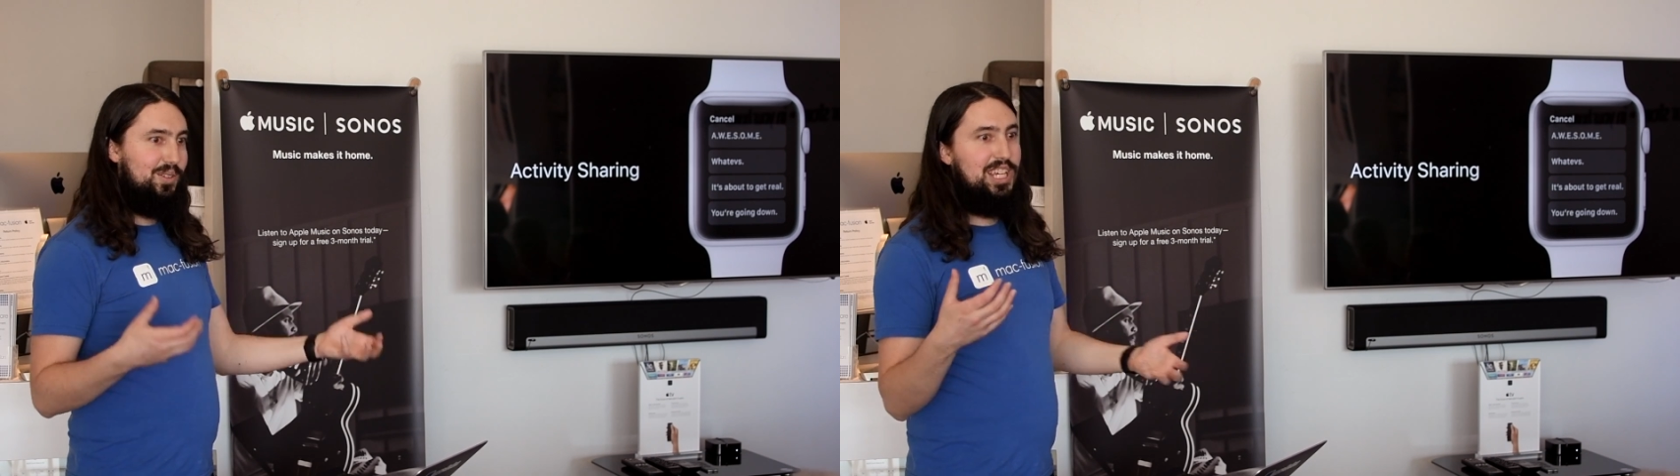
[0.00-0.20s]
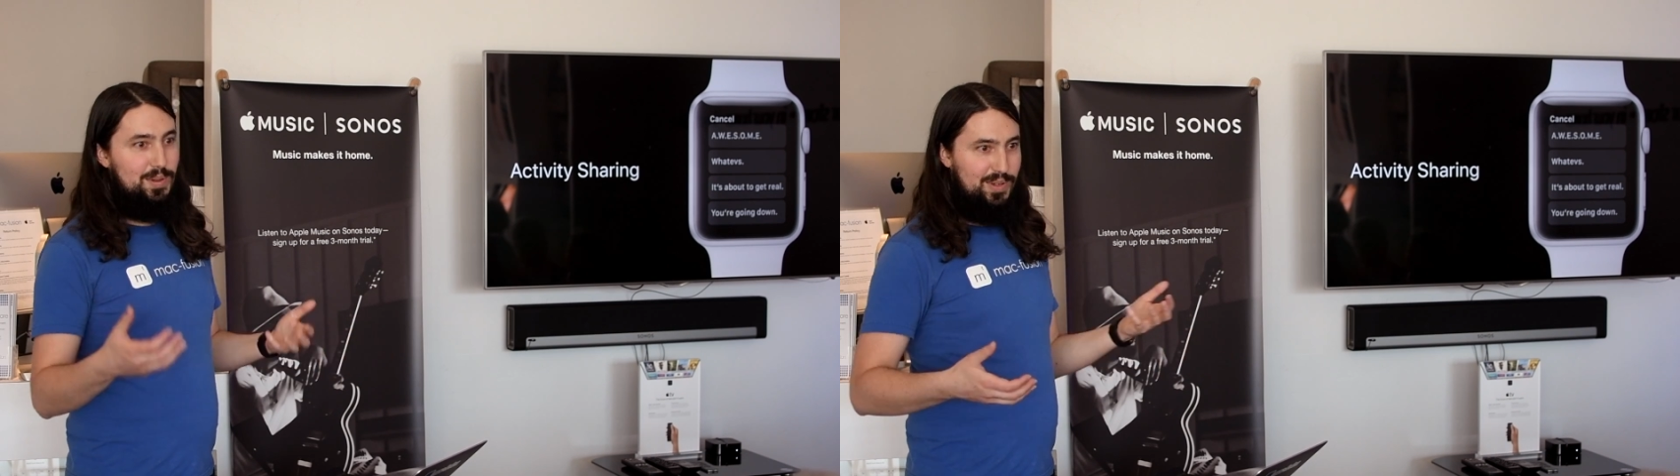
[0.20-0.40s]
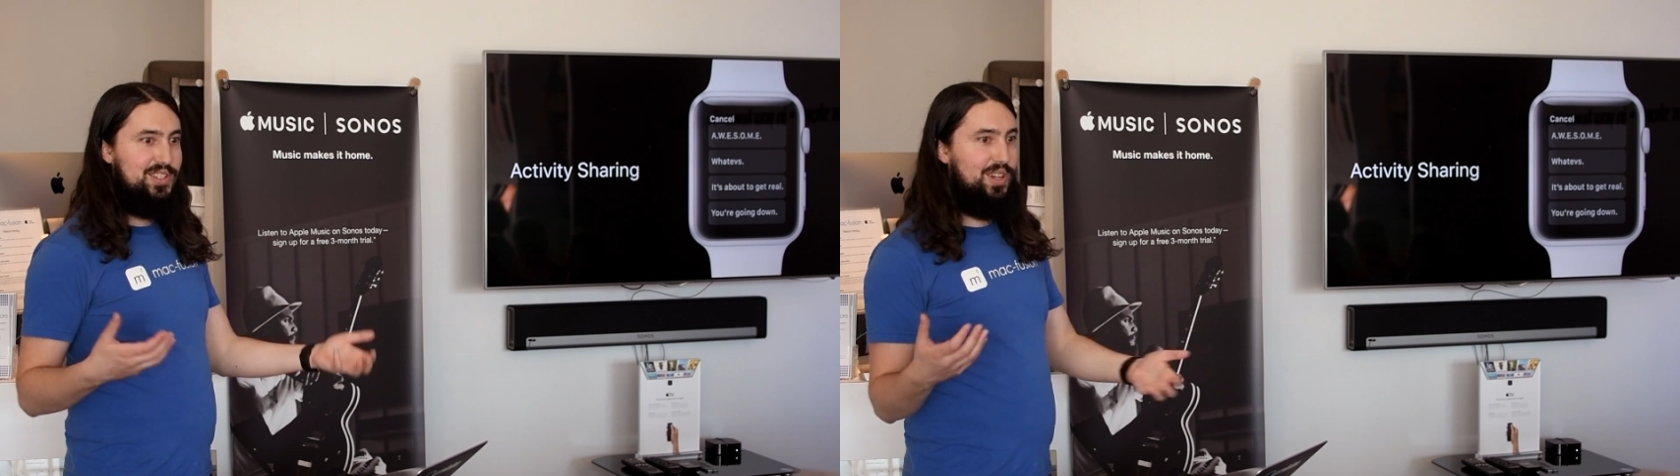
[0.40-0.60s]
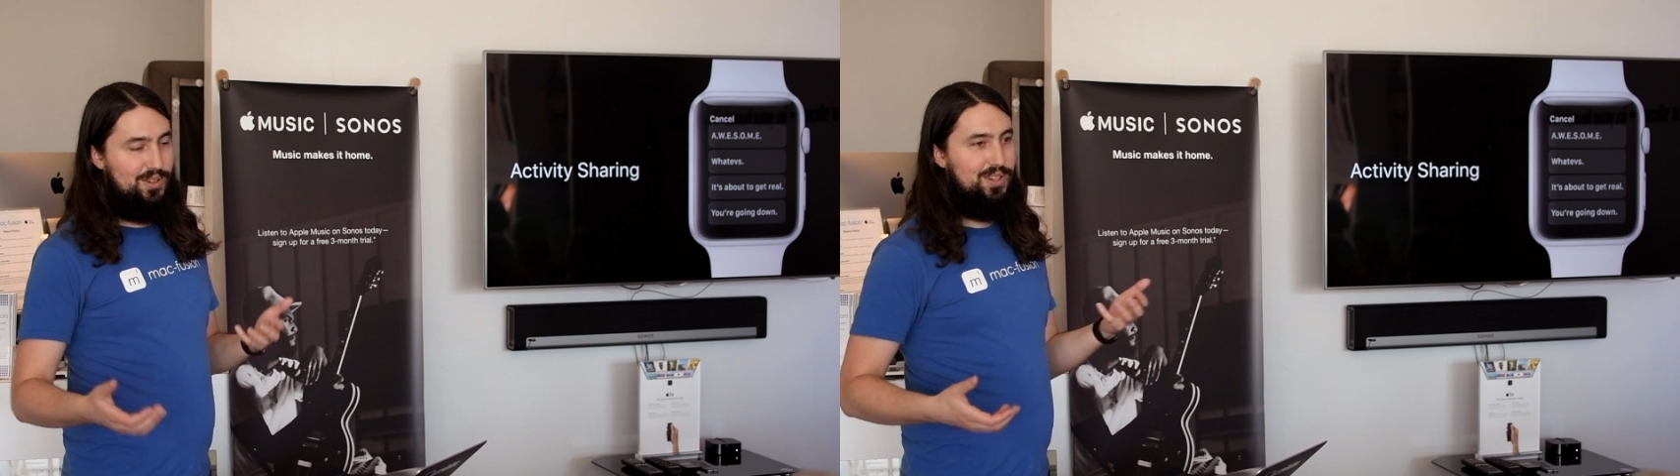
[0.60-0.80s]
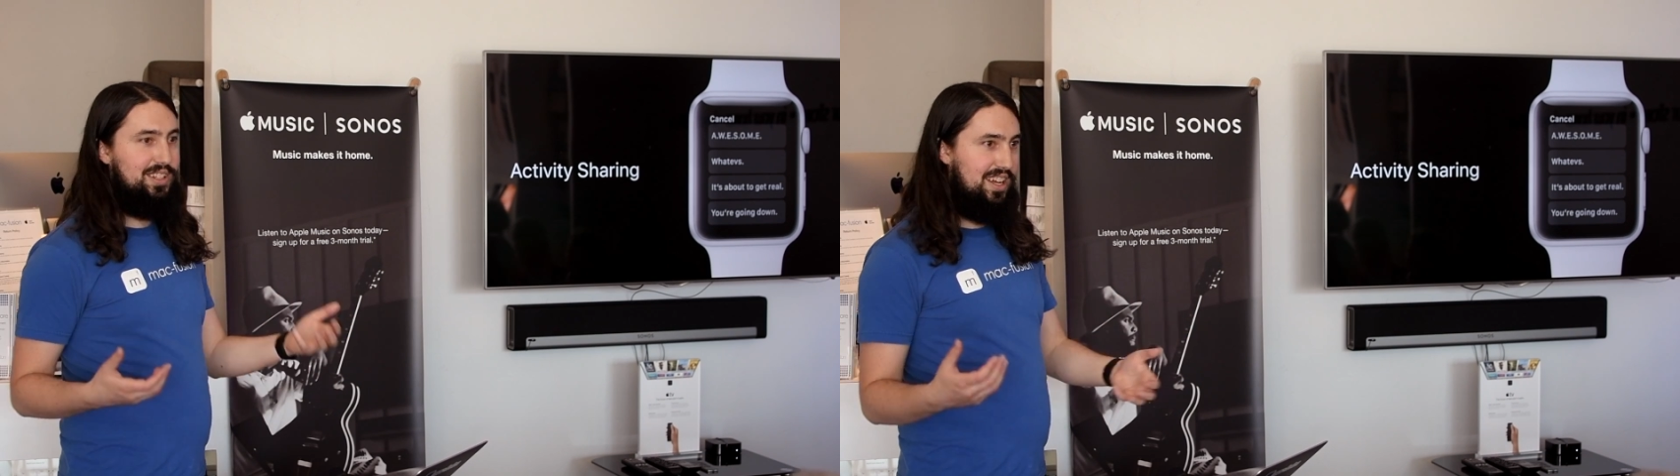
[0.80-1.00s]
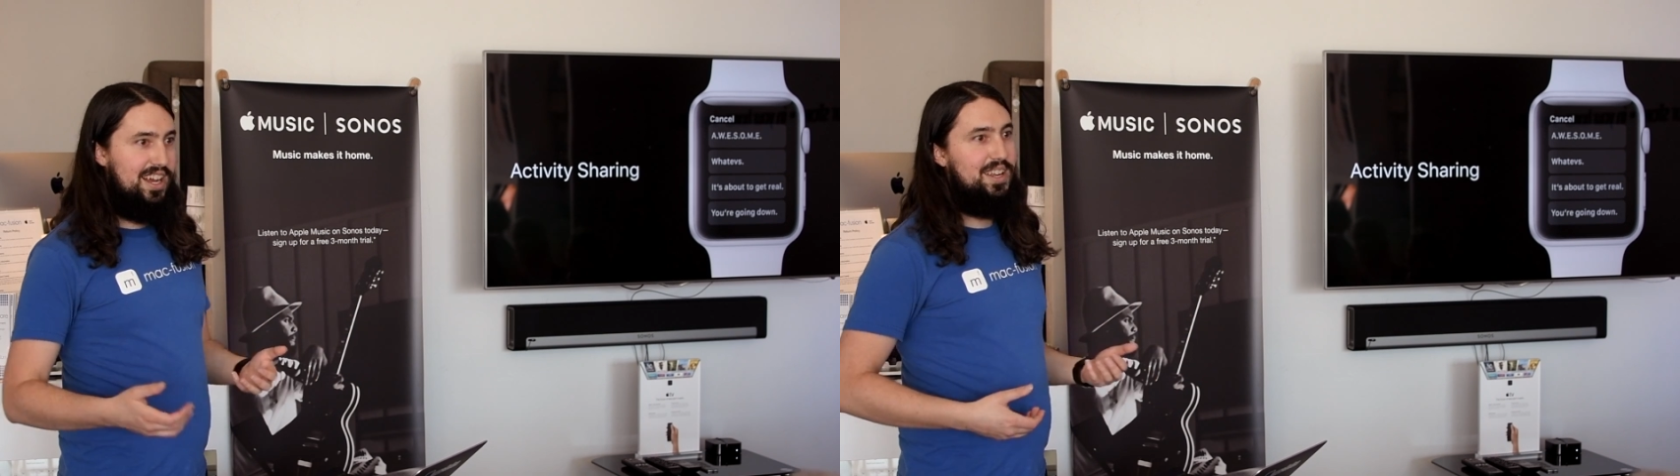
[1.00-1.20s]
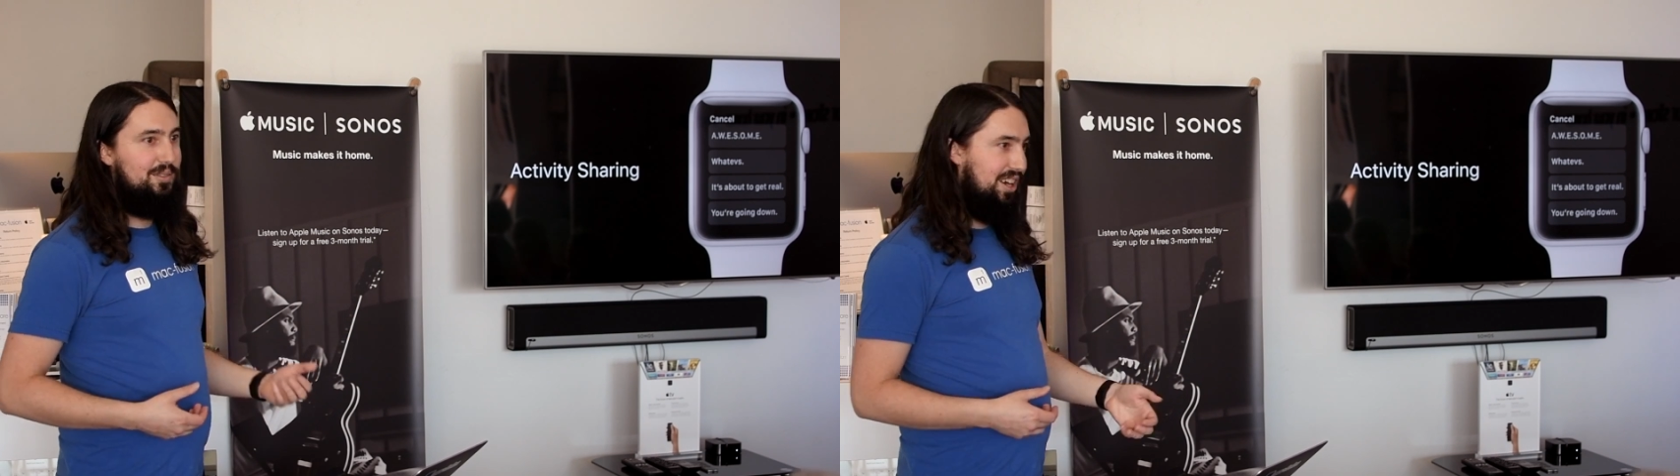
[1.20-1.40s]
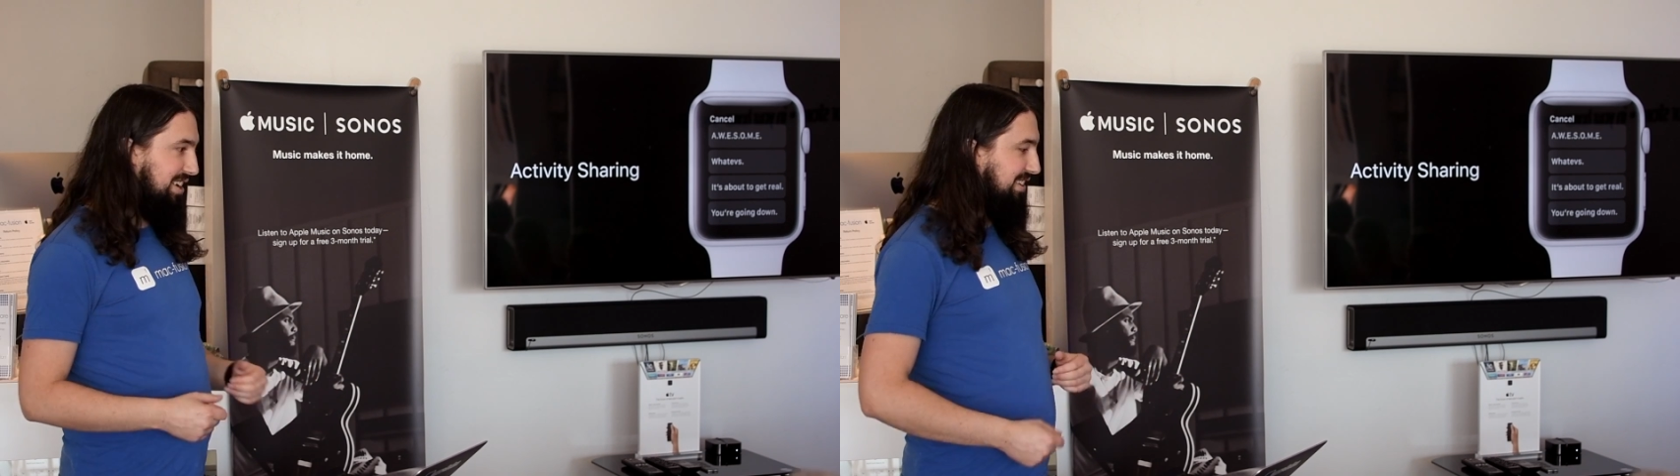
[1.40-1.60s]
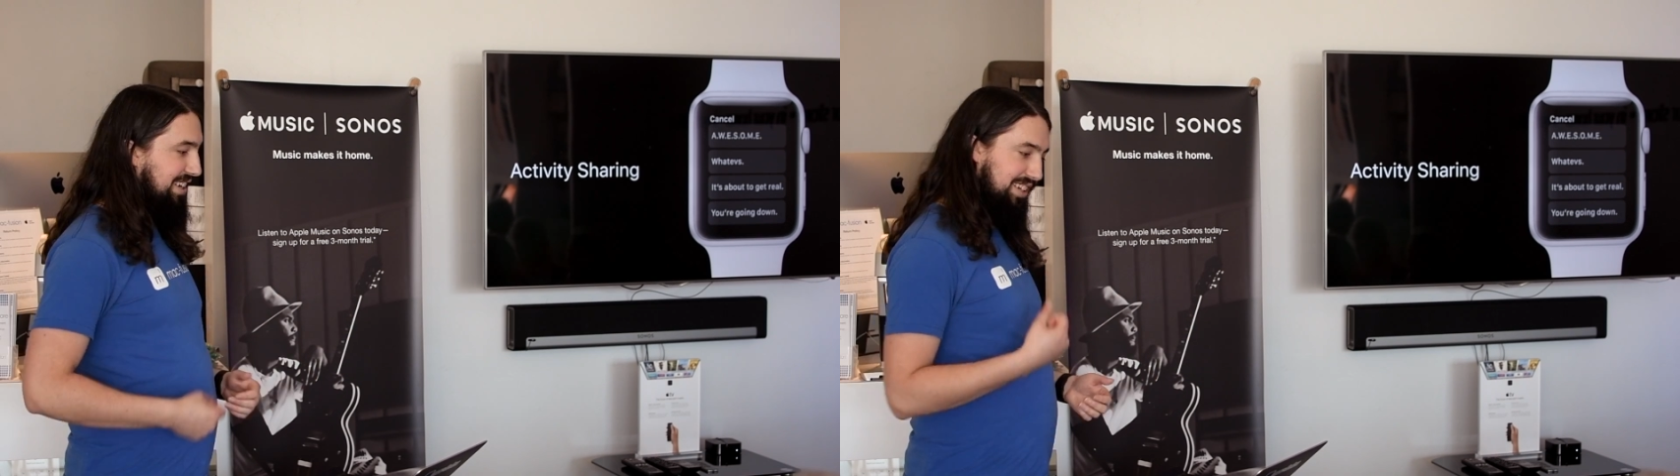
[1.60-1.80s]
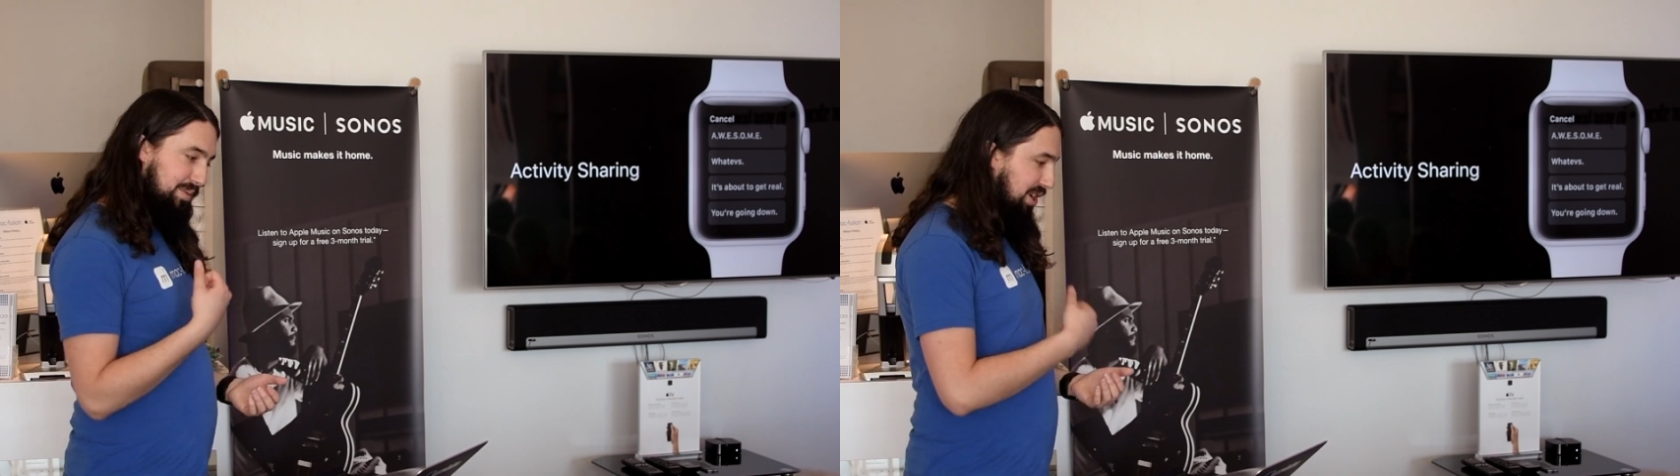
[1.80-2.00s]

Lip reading: keep each other in line, right? Like, come